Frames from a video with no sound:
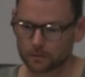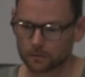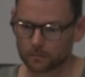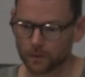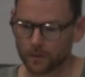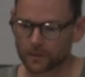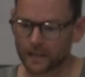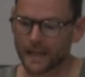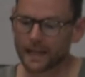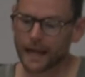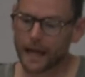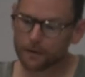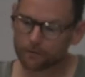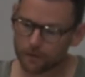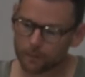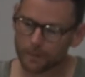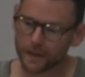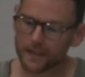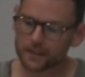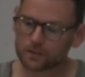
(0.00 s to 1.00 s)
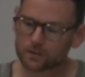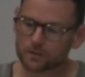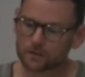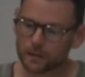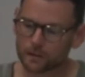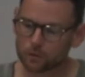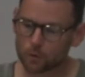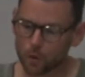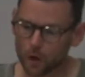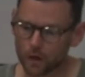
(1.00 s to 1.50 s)
but an affirmation
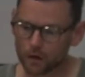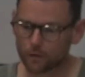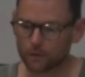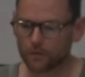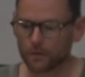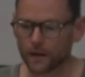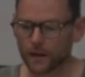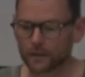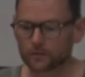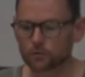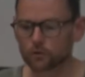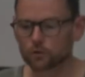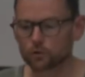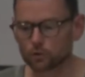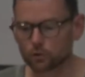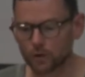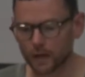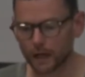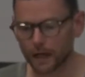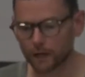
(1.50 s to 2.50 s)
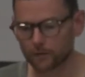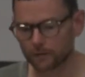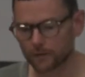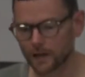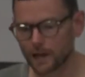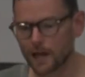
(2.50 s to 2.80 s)
that qualifies the new life